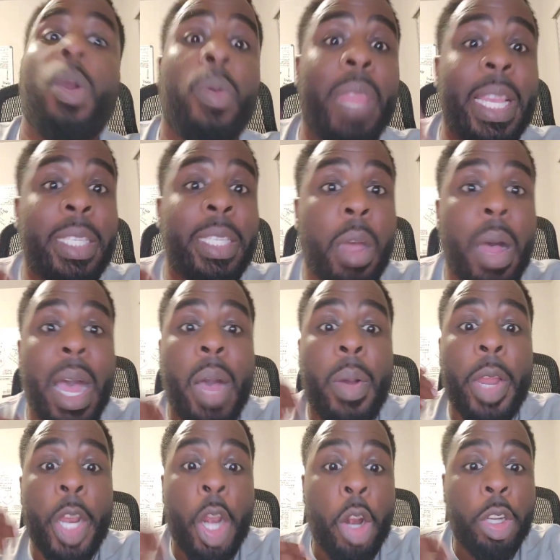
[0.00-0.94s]
or they saw
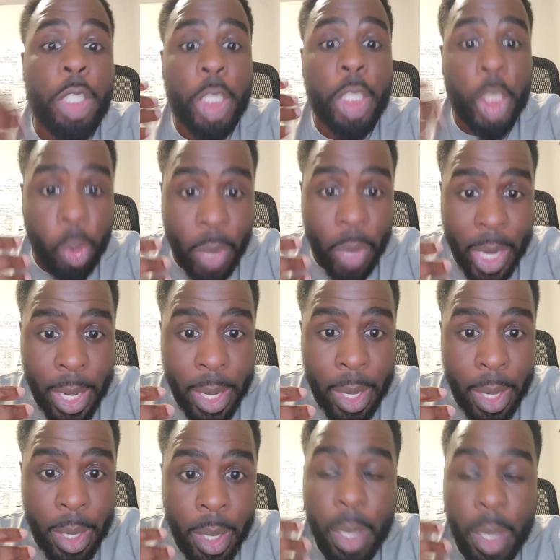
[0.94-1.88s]
how a nurse
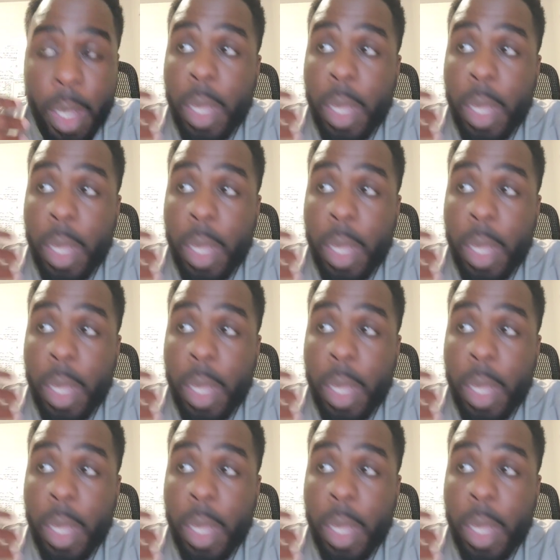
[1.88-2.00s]
treated